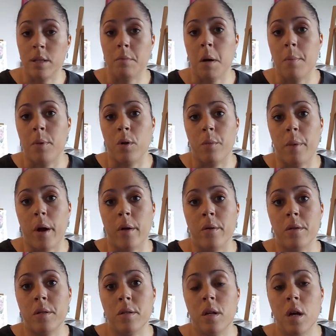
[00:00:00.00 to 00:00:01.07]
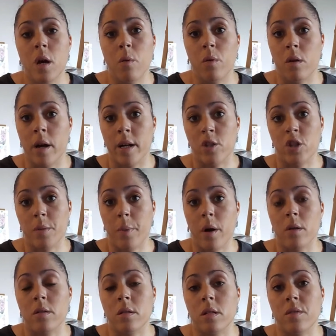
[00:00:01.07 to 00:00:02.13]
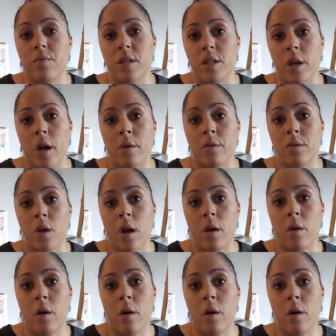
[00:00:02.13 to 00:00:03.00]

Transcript: in my blog post when I actually post this video. So